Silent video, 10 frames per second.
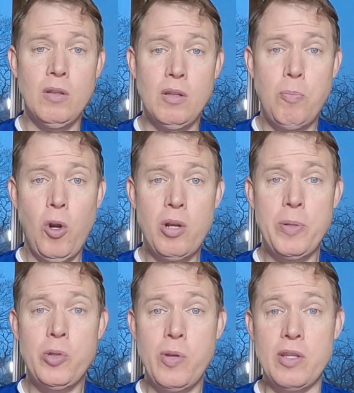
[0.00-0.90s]
The border
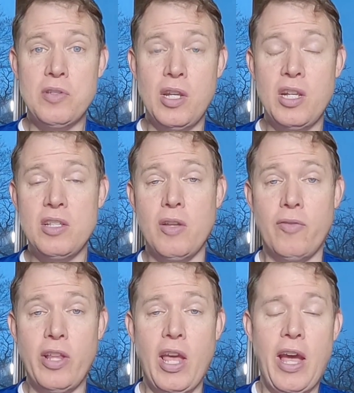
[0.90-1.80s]
between the cities
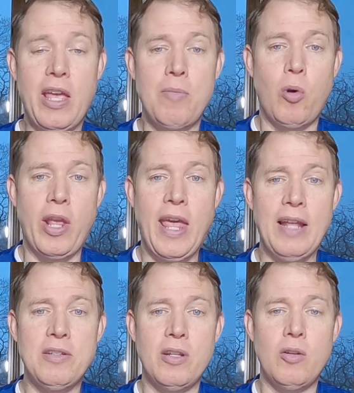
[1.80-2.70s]
of Lehi and
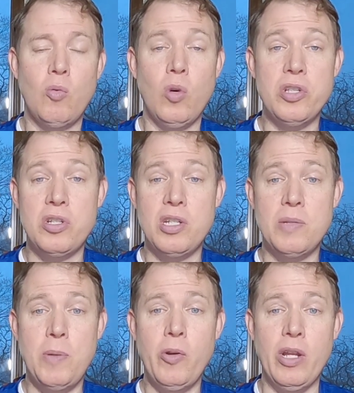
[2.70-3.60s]
Morianton was
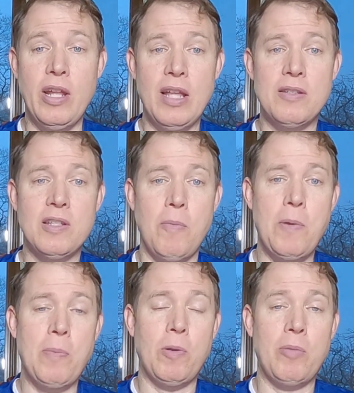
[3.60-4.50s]
disputed, and some
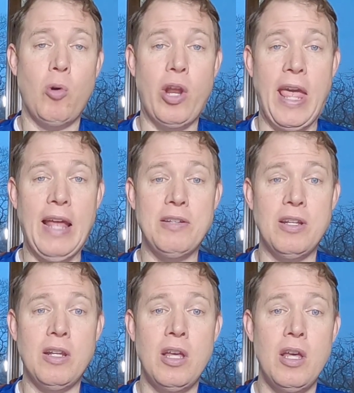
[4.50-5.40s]
people in
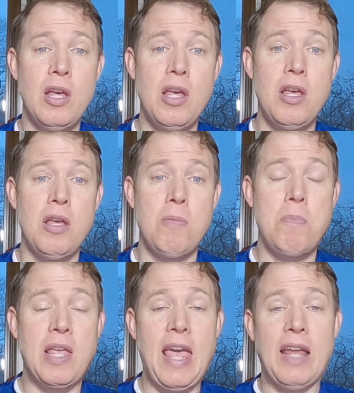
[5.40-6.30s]
Morianton
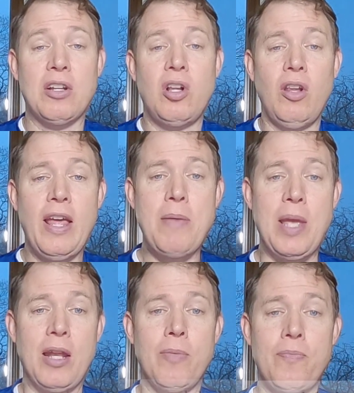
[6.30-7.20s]
began
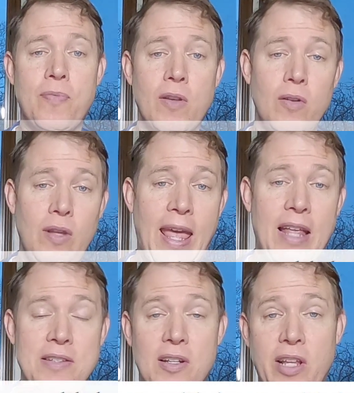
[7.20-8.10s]
claiming
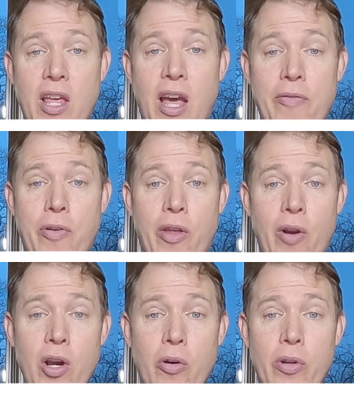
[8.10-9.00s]
lands in Lehi for
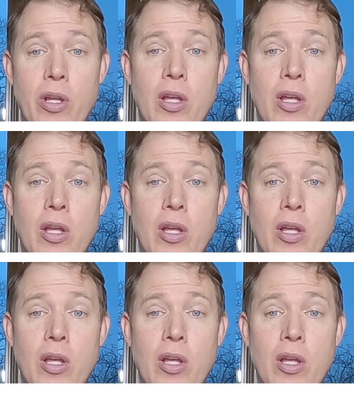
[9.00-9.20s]
their own.